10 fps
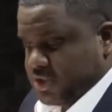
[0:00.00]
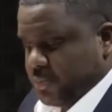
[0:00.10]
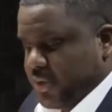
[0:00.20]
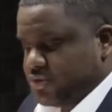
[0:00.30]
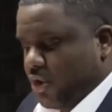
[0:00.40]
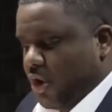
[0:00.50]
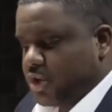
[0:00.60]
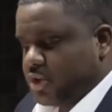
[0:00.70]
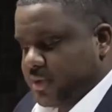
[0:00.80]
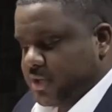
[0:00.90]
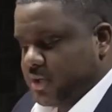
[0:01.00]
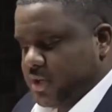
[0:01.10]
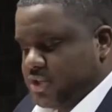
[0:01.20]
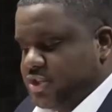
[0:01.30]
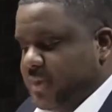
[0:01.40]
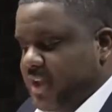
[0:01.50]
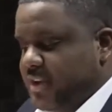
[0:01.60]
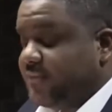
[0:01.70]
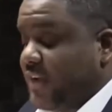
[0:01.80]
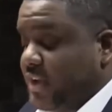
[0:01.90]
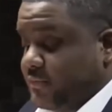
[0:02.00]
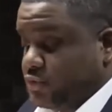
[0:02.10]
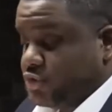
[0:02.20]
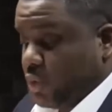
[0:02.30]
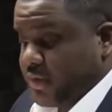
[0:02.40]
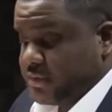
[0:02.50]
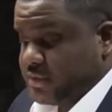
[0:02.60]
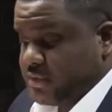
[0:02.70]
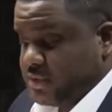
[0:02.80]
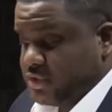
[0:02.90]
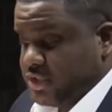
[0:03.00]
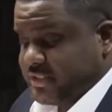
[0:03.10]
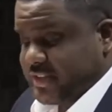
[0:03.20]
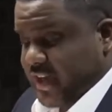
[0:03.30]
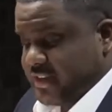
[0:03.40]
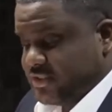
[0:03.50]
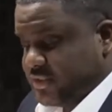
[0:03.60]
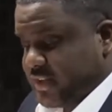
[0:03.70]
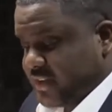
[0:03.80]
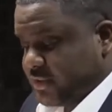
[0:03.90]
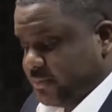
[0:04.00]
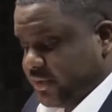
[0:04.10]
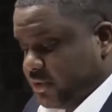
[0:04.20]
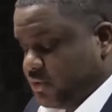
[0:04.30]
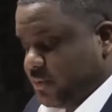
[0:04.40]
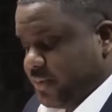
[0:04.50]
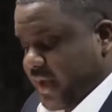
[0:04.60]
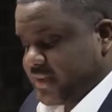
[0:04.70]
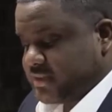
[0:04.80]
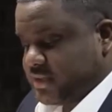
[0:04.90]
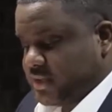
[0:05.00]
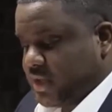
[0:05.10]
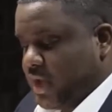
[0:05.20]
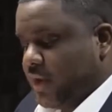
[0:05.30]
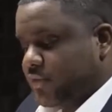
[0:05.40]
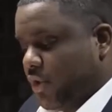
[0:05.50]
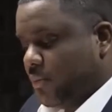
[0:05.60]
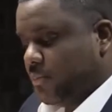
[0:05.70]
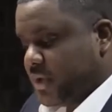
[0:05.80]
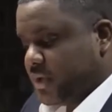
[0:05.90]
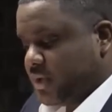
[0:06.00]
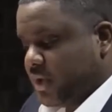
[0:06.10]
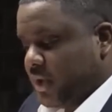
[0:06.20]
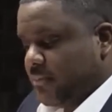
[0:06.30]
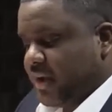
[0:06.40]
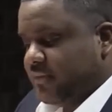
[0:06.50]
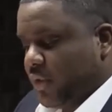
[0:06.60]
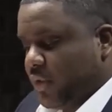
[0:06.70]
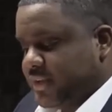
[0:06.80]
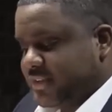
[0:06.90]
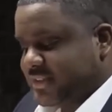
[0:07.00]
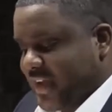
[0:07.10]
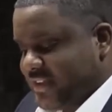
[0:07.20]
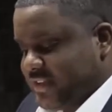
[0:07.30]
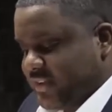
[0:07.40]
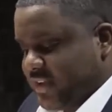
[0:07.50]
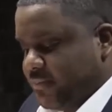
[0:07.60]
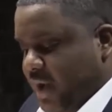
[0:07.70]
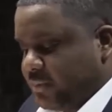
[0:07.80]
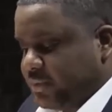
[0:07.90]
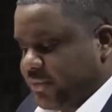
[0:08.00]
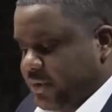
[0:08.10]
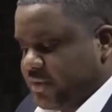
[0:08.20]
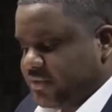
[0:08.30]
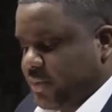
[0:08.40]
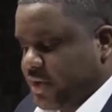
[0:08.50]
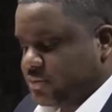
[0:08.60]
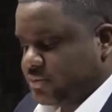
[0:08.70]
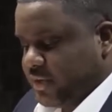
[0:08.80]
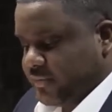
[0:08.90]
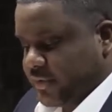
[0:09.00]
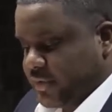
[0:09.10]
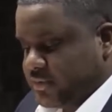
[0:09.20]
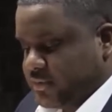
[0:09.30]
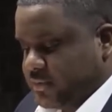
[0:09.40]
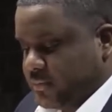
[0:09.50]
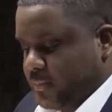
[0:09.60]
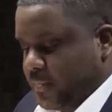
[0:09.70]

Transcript: To press her argument, she made a fateful choice. She decided to attack the political capacity of adult men by invoking scientific and popular theories of racial difference.